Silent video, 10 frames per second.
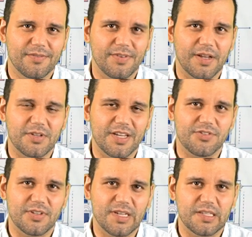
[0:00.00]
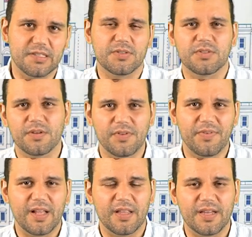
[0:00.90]
Foundation and its conservative
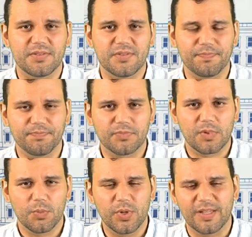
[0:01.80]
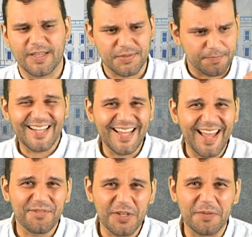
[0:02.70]
allies realized. And I
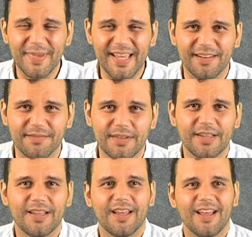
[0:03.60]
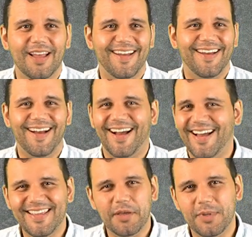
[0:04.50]
have to admit,
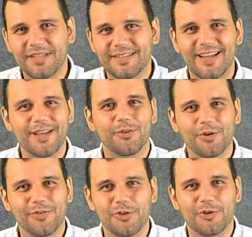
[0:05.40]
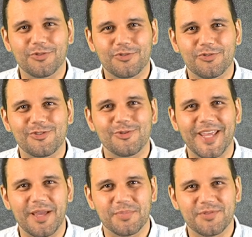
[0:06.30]
I am in neither of those two
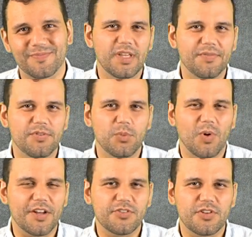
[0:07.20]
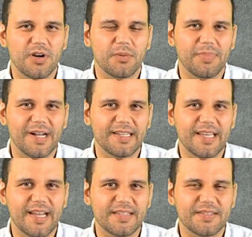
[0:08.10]
camps. If you watched our
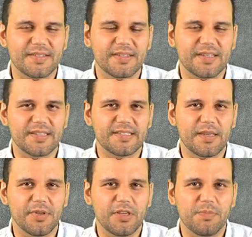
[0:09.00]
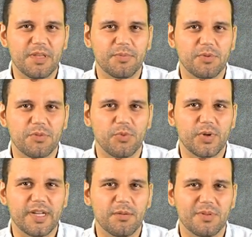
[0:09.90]
podcast, uh, 10 Billion People with
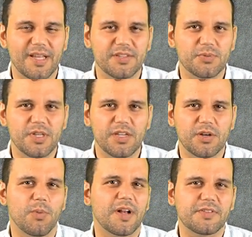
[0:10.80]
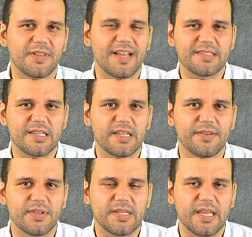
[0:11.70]
Marine Evil last week, or watched the last Any
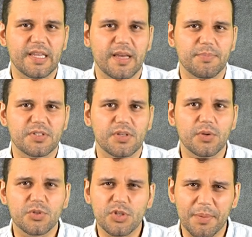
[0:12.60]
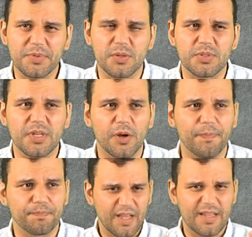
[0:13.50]
Given Day episode two episodes
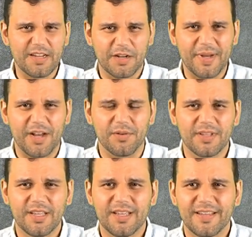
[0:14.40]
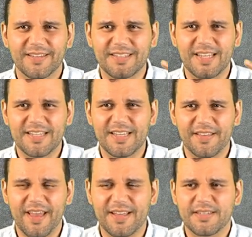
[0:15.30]
ago, I talk about this idea
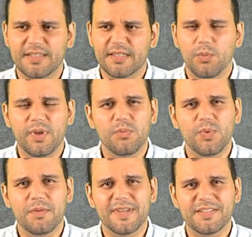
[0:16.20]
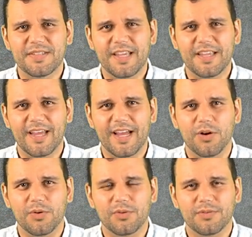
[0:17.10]
that we, we mistake
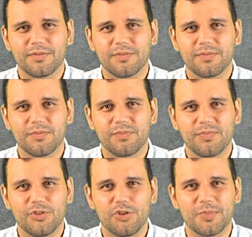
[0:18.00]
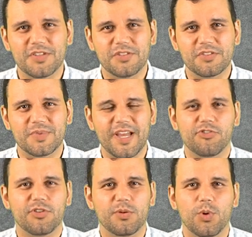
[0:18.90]
how human systems
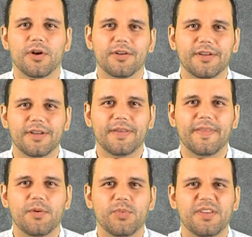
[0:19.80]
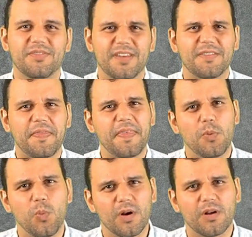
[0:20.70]
actually work and that we think that they
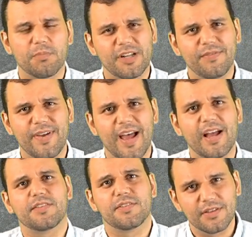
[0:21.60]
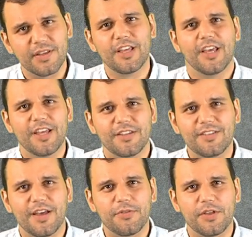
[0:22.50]
work. But in fact,
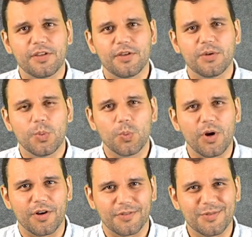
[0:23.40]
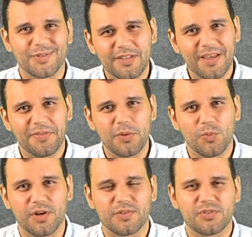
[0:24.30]
nothing works. Nothing
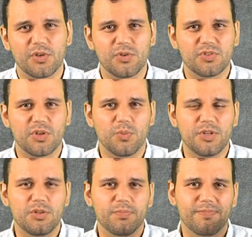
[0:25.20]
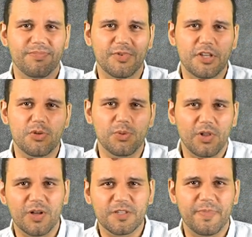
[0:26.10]
works. So, so when, you, when a new
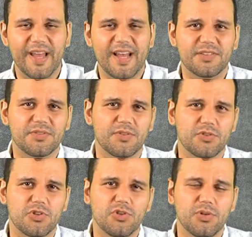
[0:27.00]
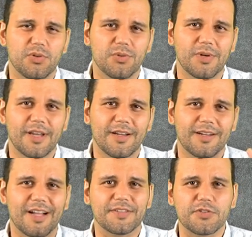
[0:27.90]
law is passed, there's a new
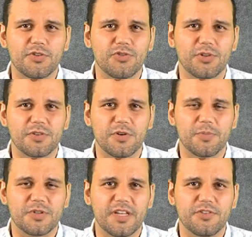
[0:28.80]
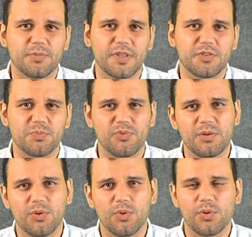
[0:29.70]
constitutional interpretation by the
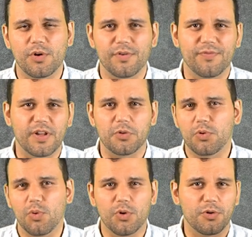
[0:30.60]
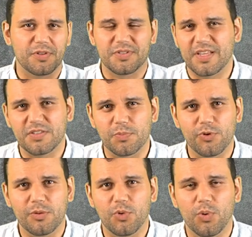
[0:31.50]
Supreme Court or a federal court or a state
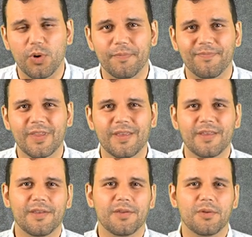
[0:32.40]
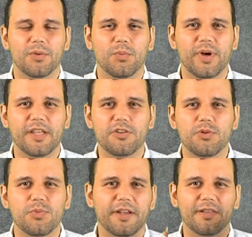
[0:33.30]
Supreme Court, when a
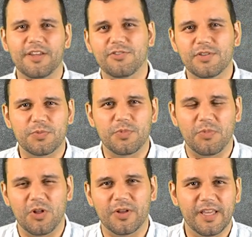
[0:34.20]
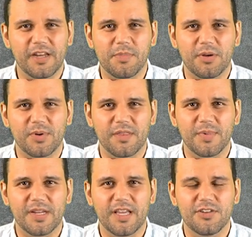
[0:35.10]
new regulation is promulgated by one of the
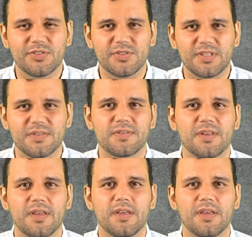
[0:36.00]
many agencies.